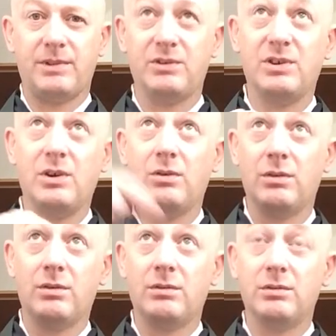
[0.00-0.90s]
There's no
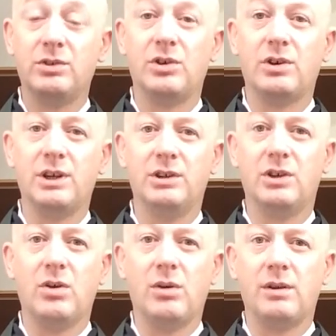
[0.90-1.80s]
journey to
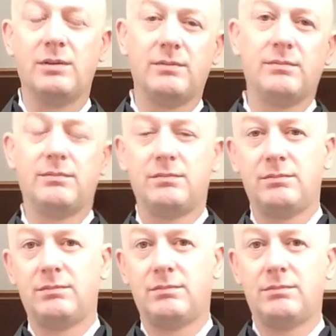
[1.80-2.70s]
go on.
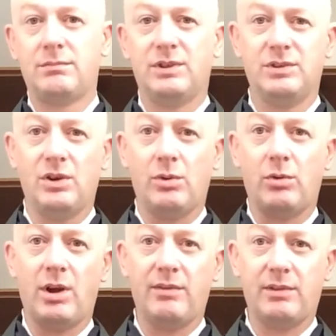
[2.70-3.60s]
There's no
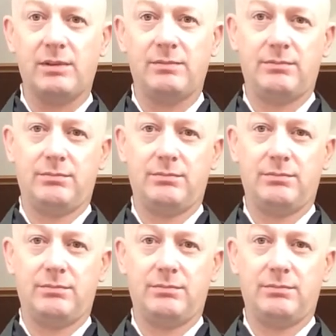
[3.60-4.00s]
arrival.